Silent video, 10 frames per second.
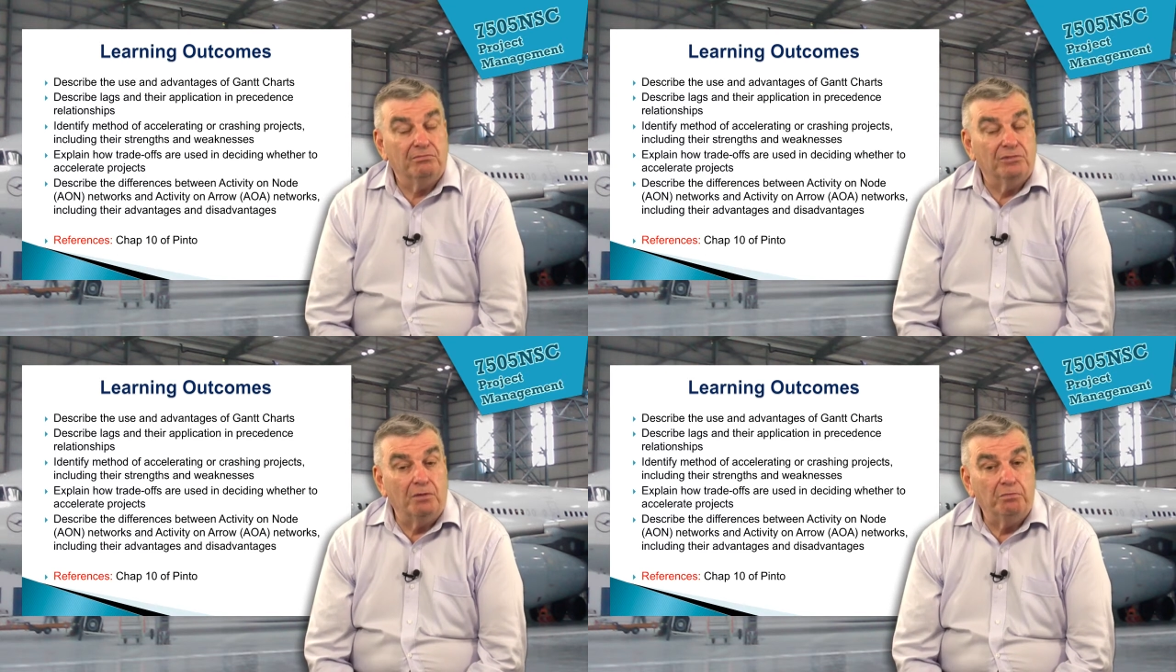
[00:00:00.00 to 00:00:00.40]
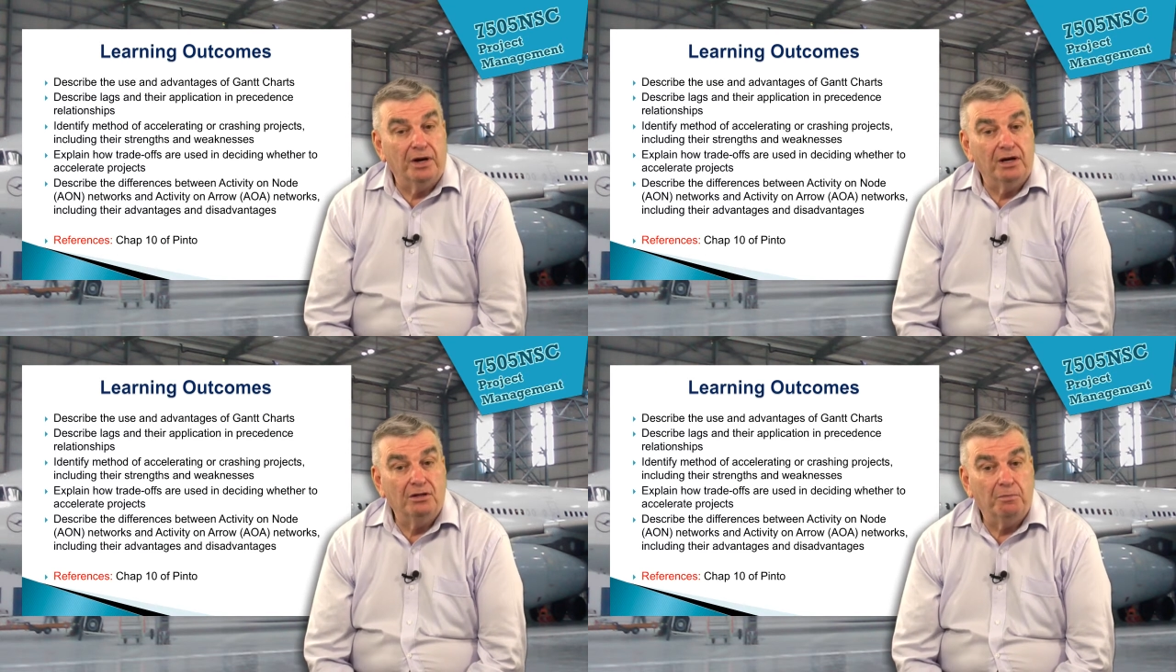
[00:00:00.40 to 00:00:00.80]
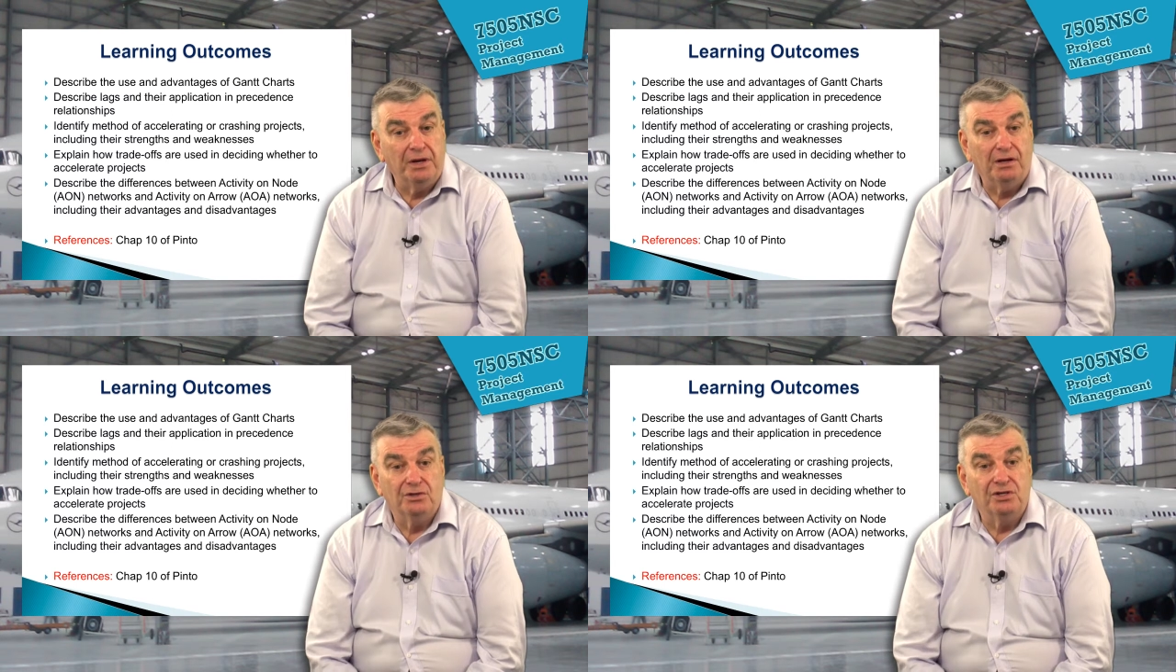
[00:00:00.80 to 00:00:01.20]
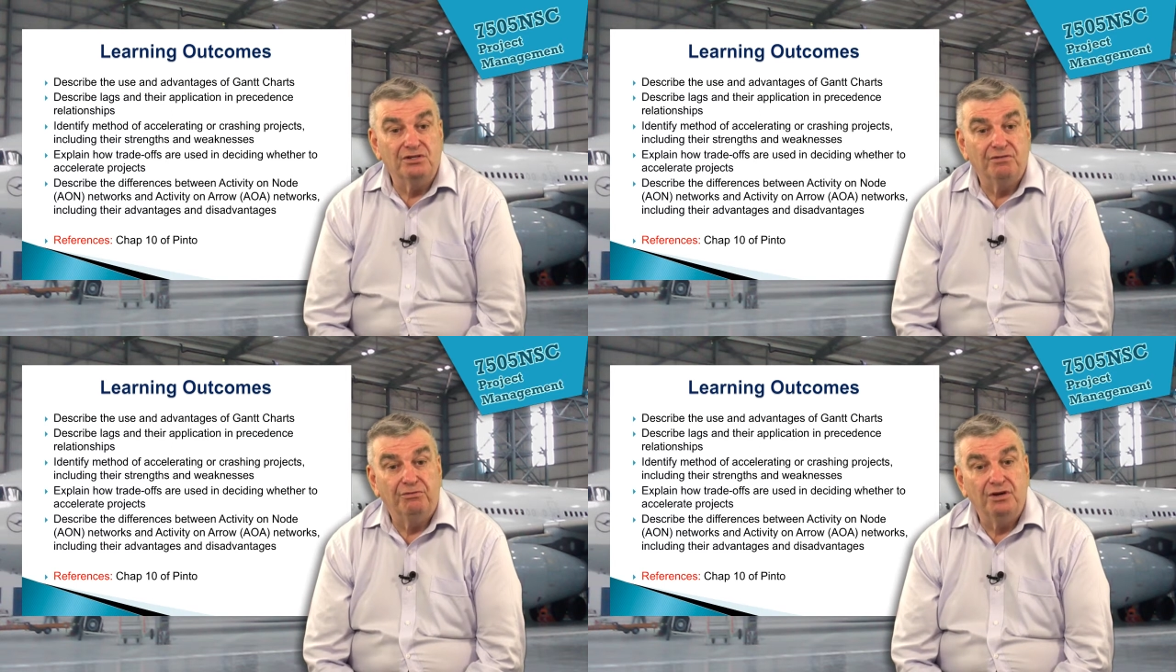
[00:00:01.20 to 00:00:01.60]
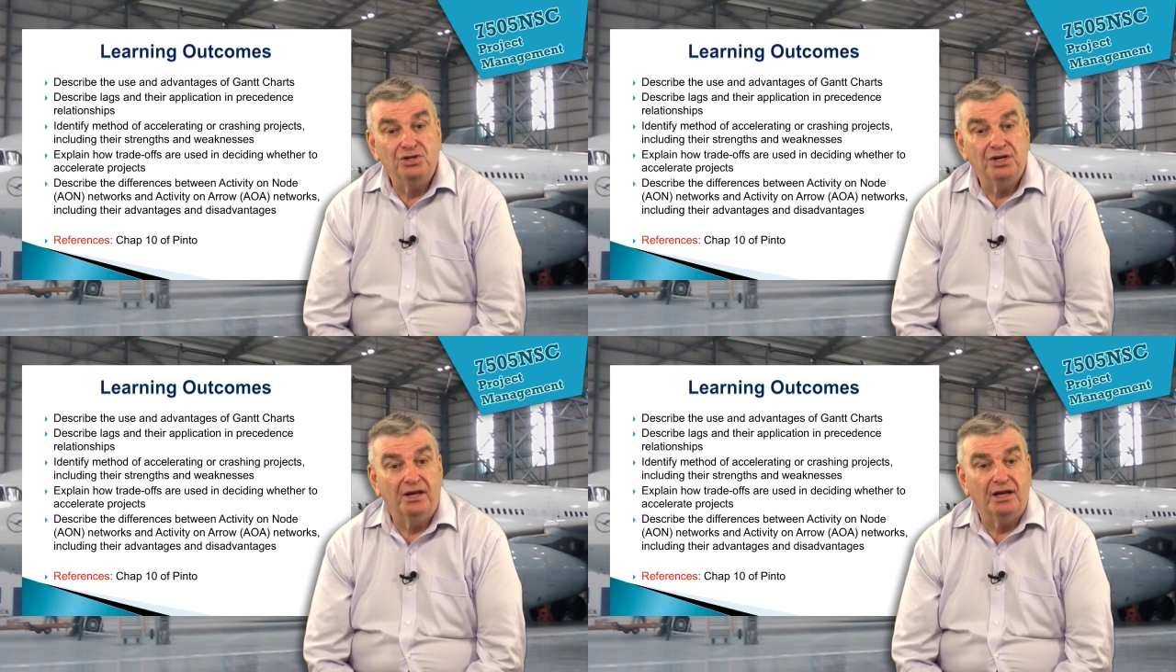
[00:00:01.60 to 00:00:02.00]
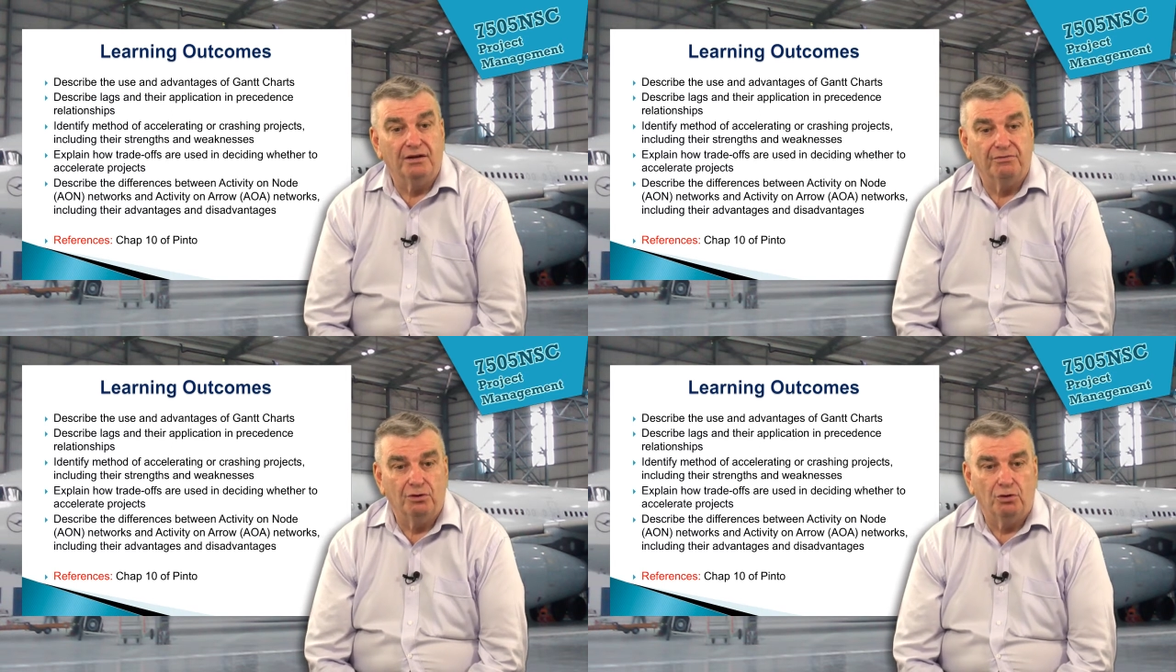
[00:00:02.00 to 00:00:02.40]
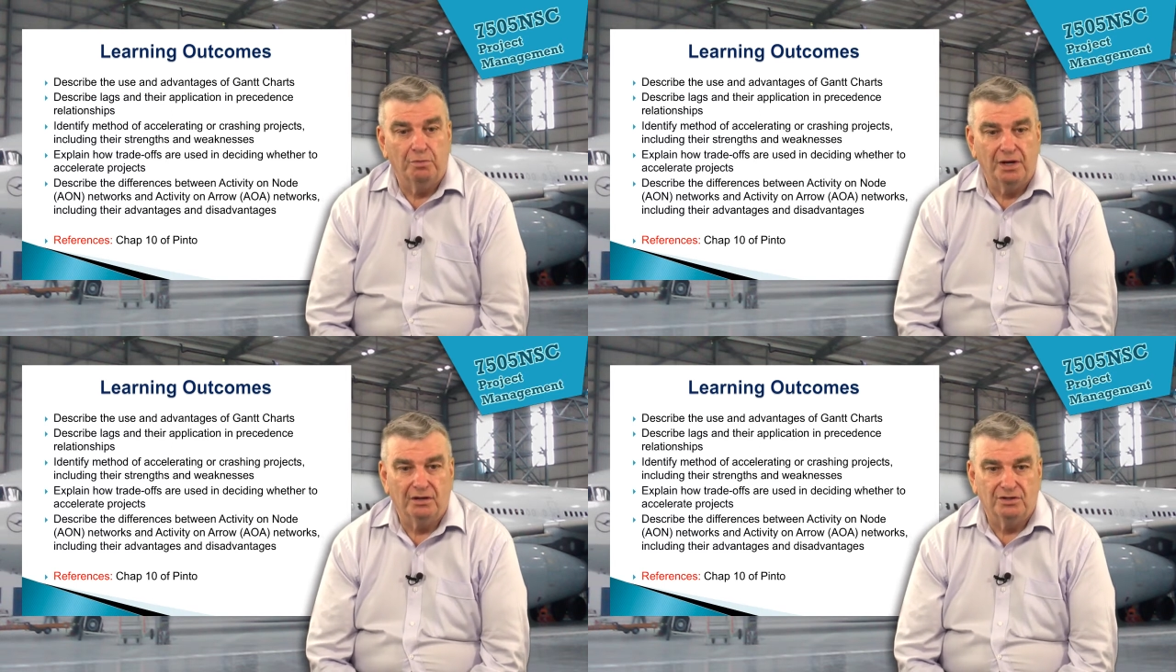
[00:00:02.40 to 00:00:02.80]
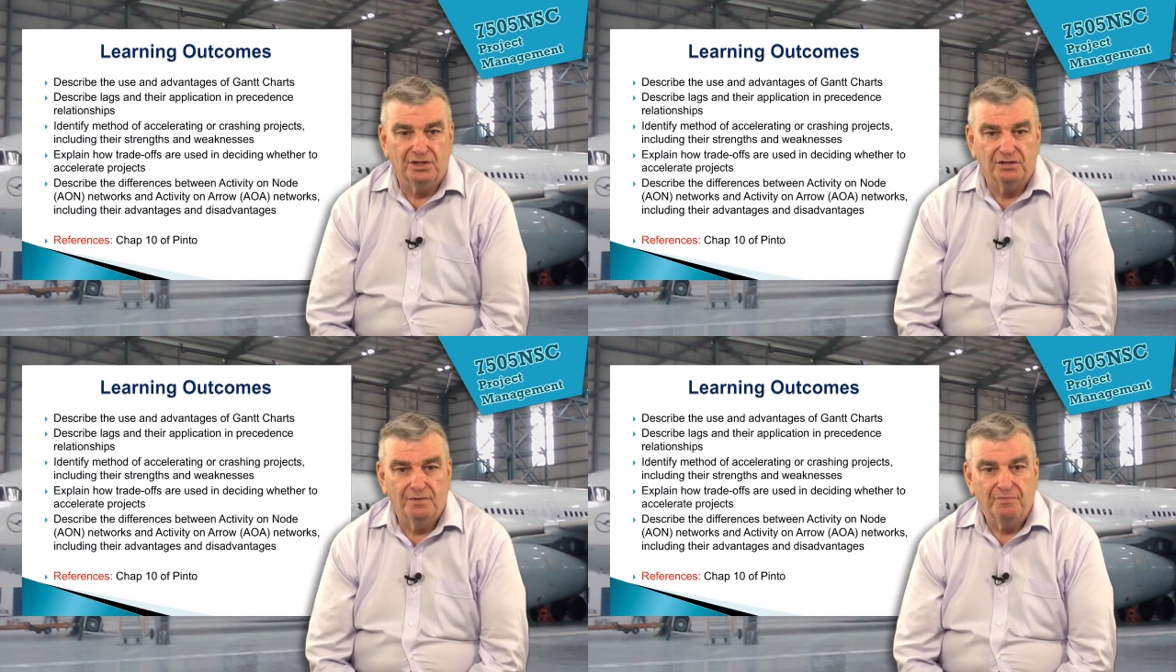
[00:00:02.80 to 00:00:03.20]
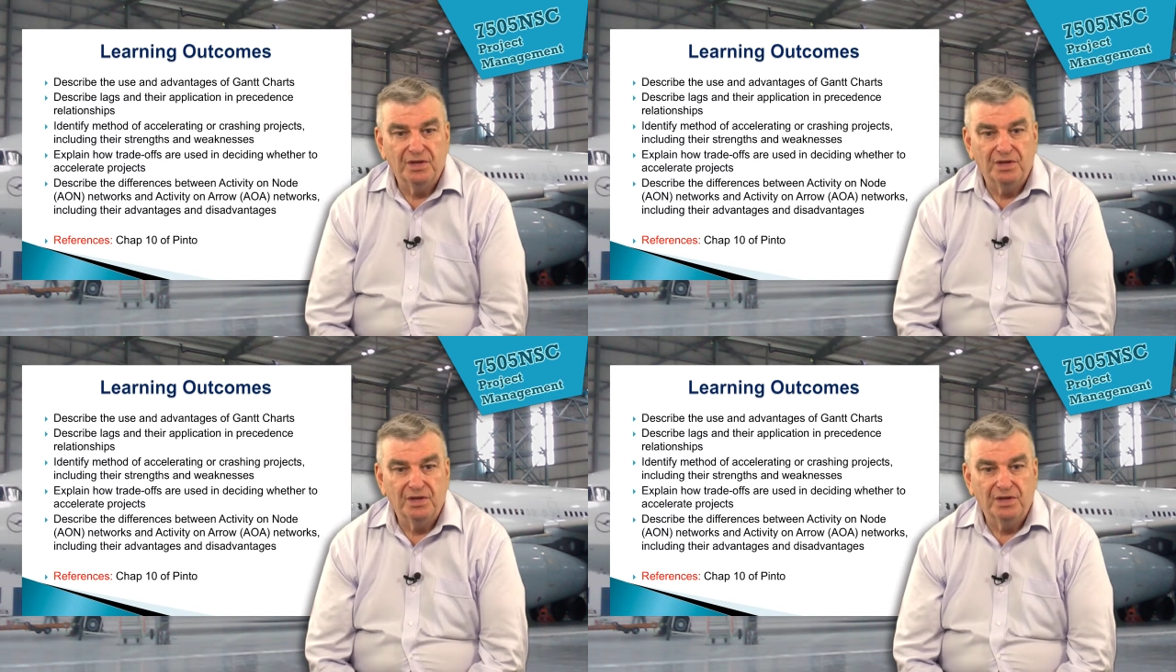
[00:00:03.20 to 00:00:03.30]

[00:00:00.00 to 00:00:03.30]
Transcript: than paying the penalties of finishing late if there are penalties.